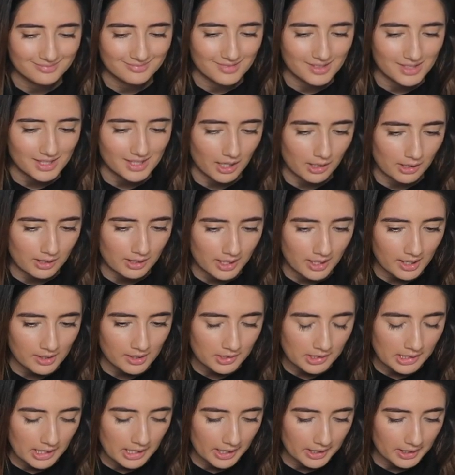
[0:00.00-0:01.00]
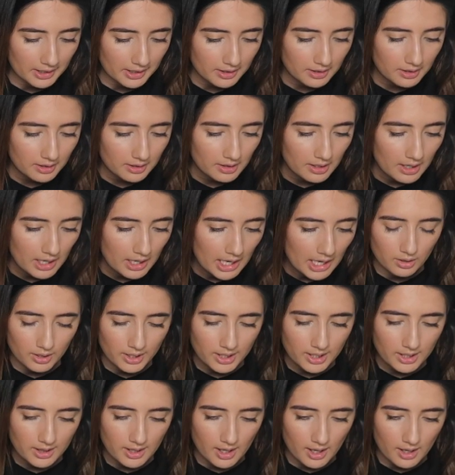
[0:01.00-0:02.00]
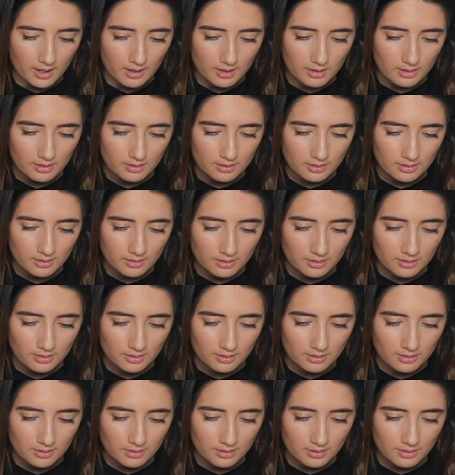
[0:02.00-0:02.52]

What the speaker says: It's ugly, I don't like it. Like that,